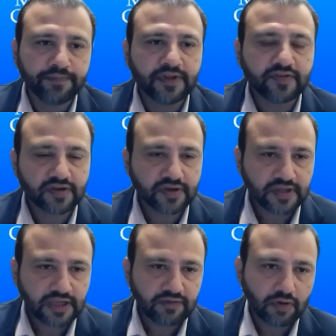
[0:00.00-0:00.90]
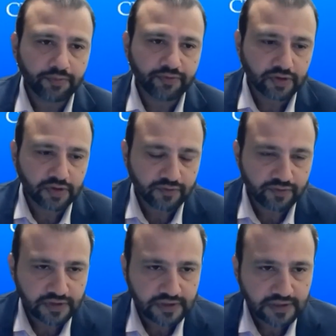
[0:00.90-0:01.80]
The third thing we
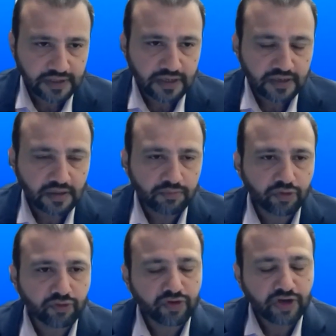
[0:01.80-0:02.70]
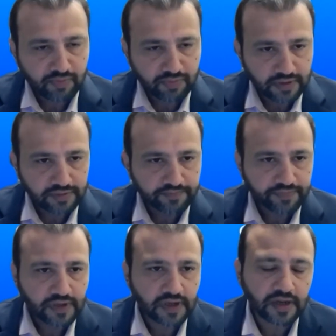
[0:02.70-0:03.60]
observed in terms of treatment,
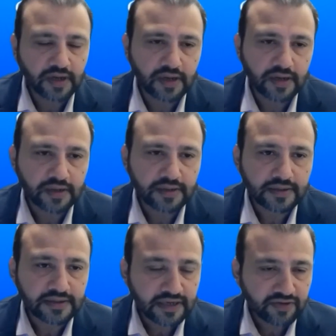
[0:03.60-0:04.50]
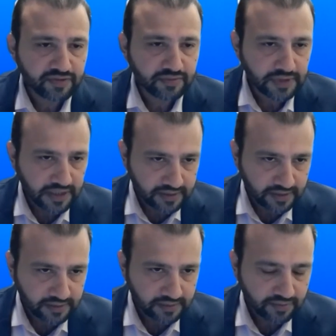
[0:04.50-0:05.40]
there is some
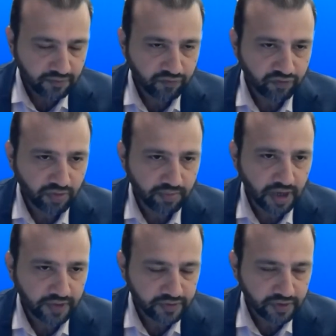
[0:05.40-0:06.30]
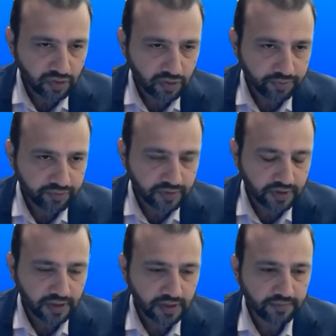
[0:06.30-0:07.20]
data from other groups
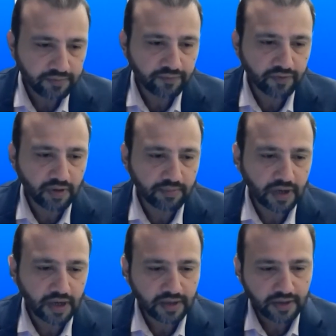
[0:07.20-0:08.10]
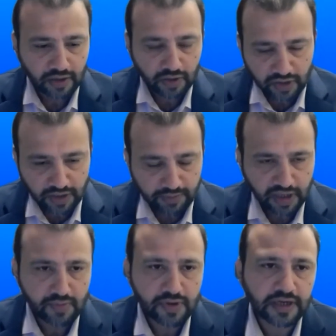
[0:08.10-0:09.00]
from our leukemia
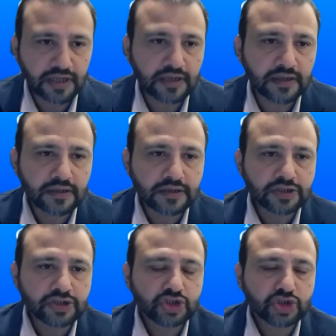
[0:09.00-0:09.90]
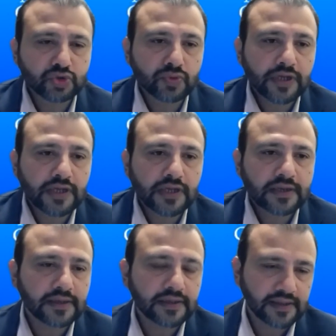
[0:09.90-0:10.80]
community showing
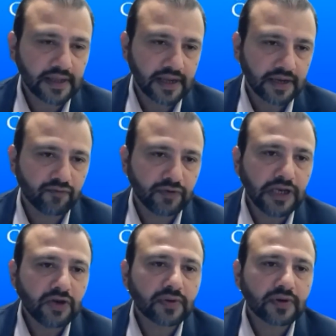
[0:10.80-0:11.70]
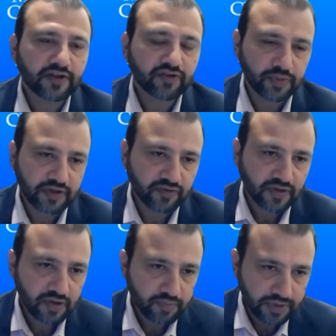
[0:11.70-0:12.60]
that
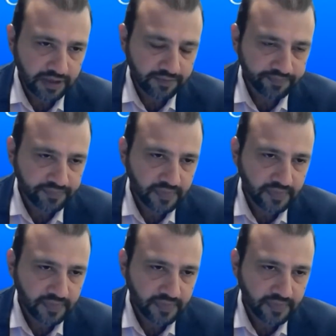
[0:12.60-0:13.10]
venetoclax-based therapy